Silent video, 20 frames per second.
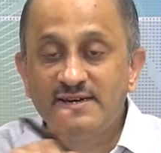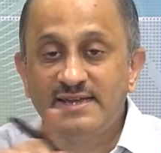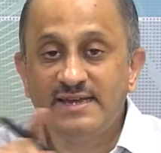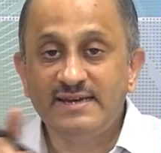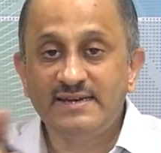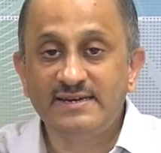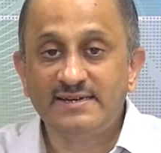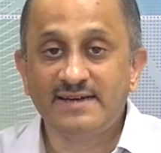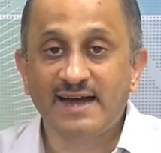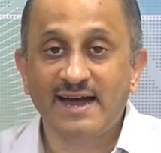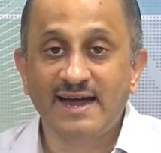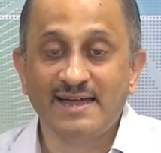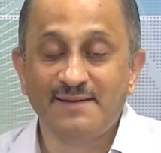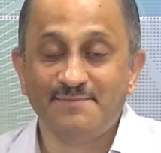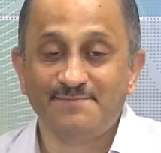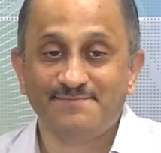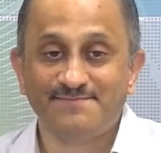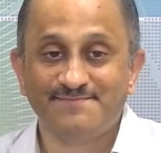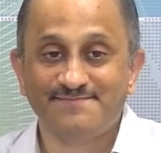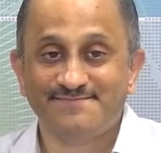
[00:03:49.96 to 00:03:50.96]
in
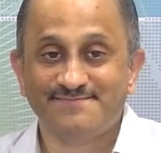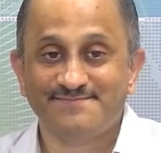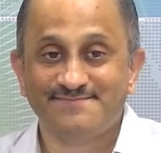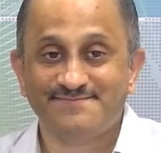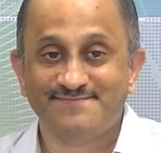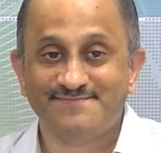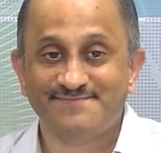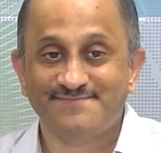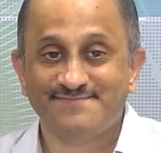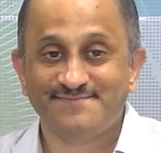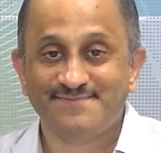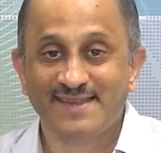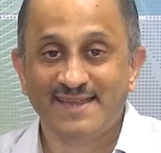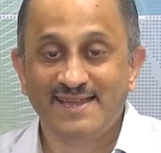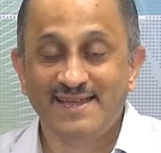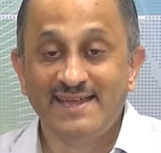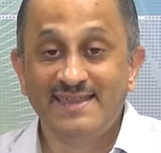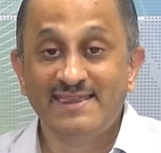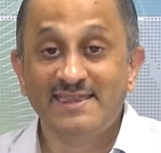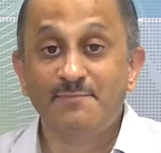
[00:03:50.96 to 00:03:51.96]
time,
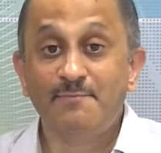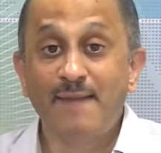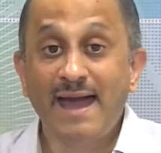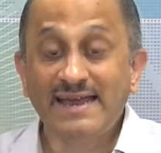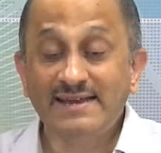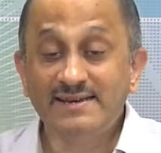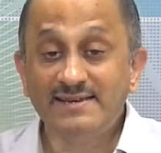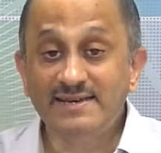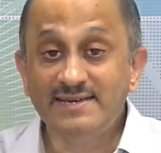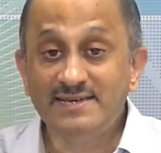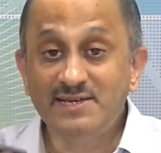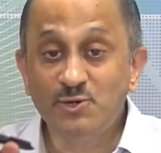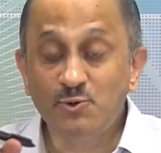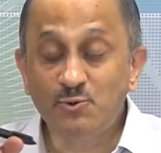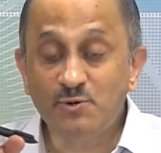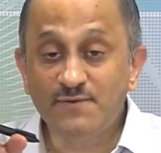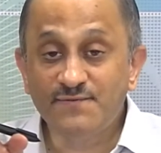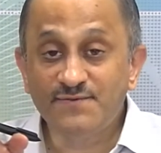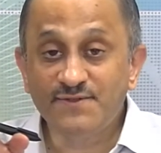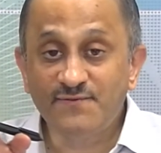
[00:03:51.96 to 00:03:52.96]
the
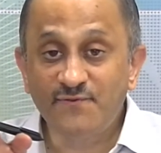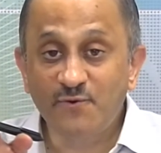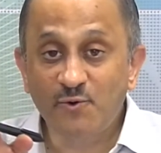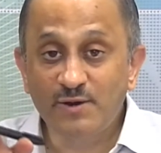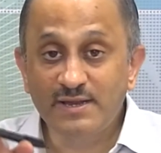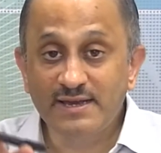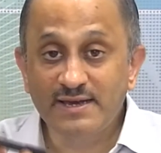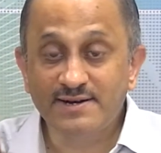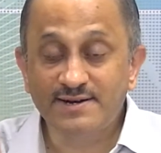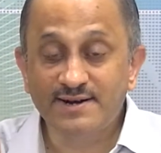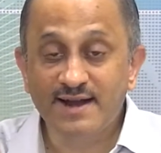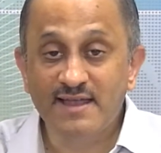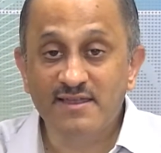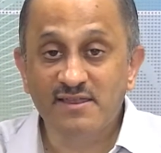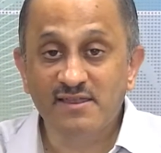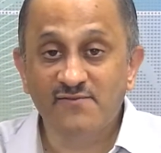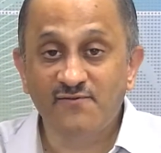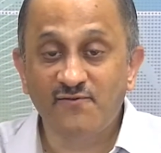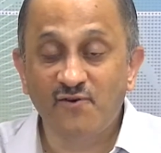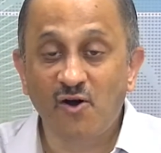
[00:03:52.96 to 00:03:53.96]
magnitude of the Fourier
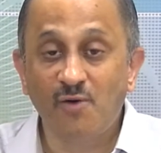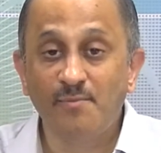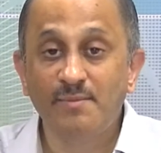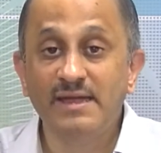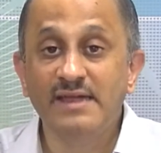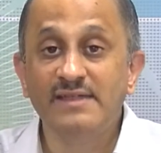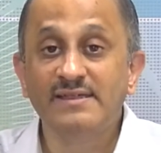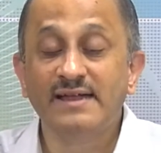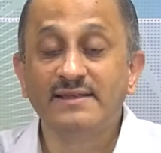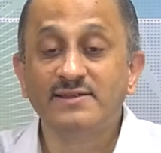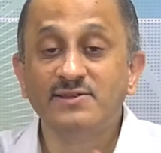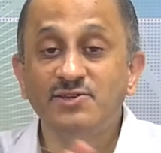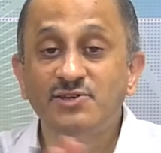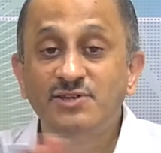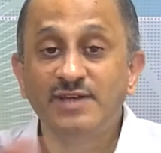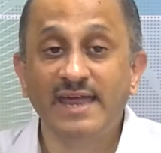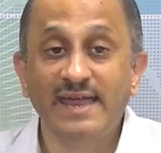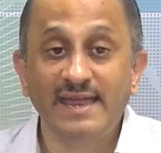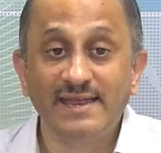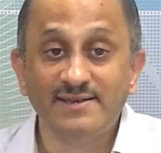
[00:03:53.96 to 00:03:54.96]
transform is
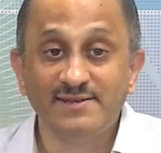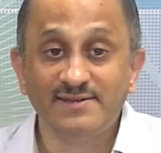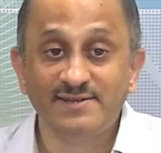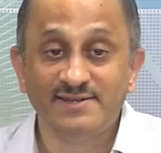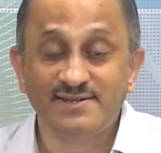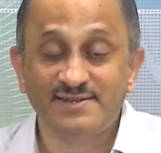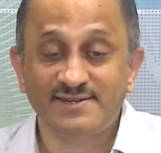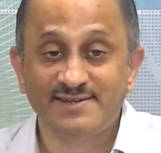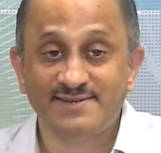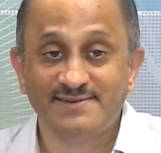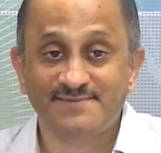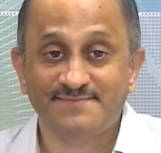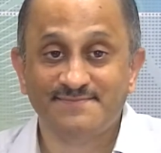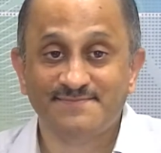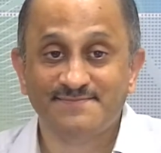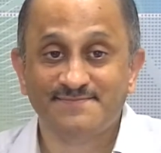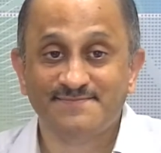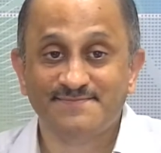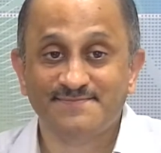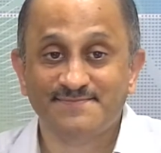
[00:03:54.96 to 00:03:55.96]
unchanged.
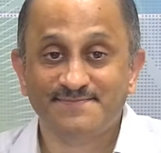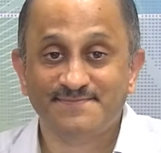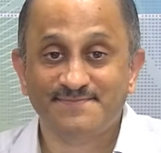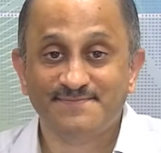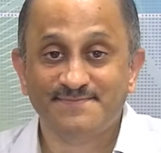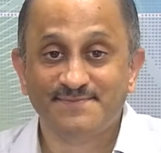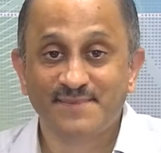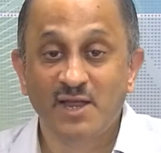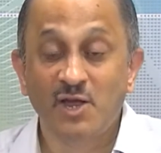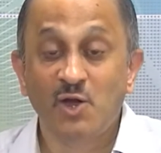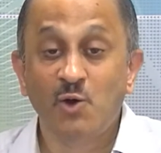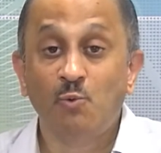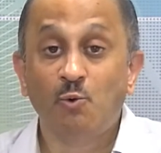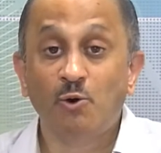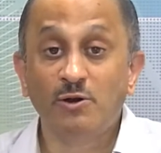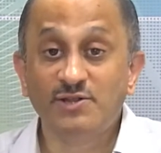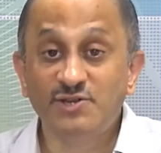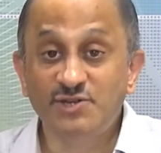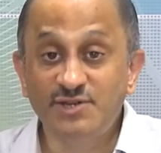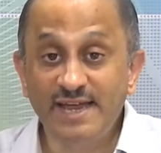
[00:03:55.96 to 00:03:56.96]

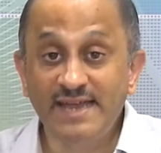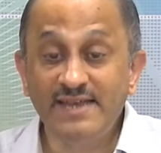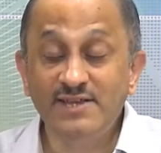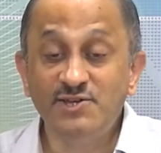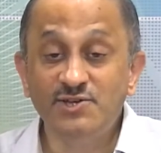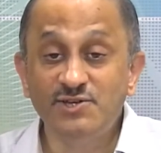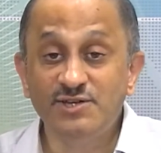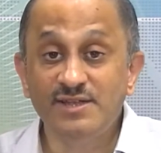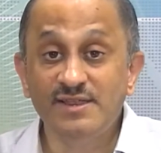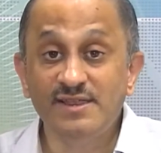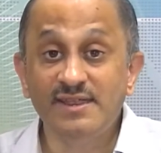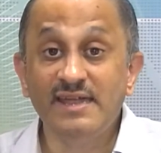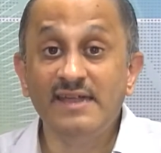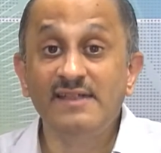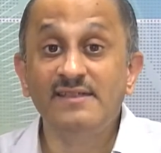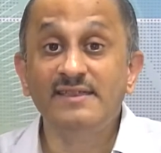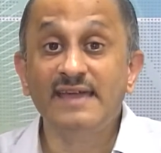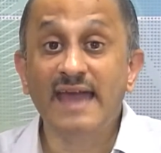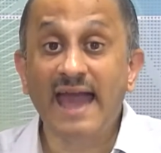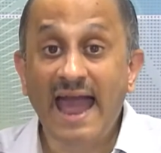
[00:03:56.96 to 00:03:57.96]
What changes
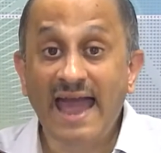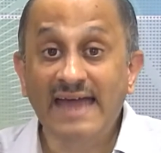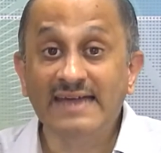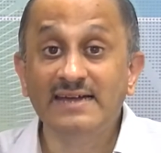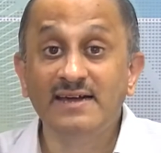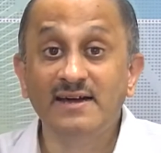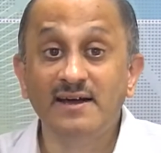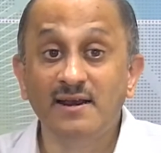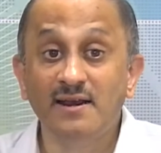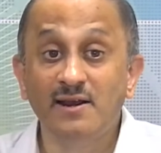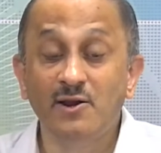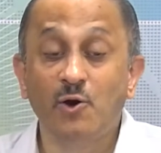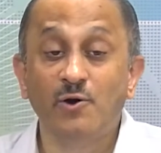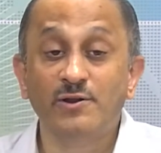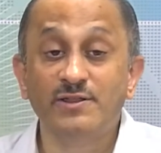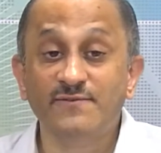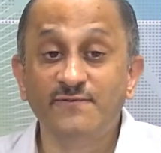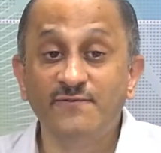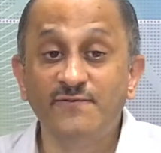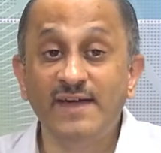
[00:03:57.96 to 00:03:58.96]
is the angle or
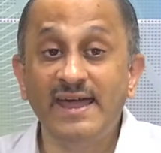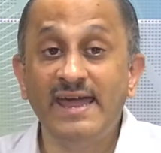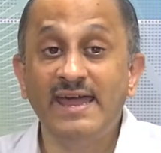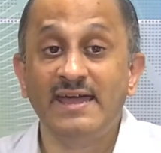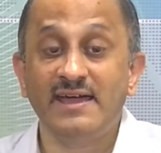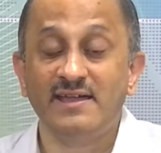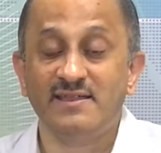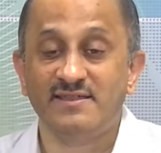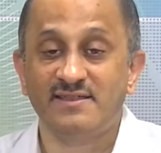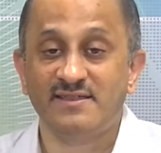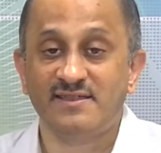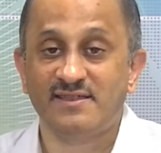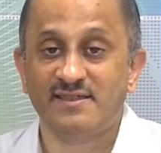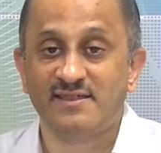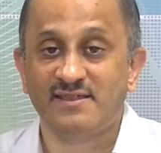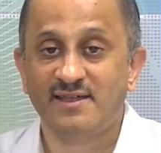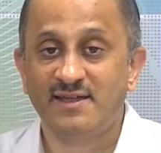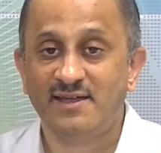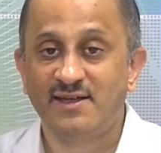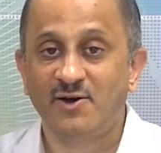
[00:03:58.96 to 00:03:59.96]
the phase
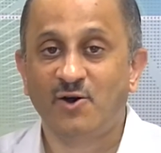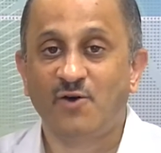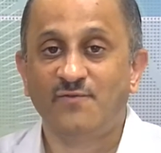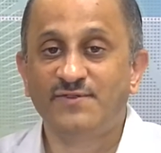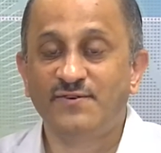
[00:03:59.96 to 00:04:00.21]
of the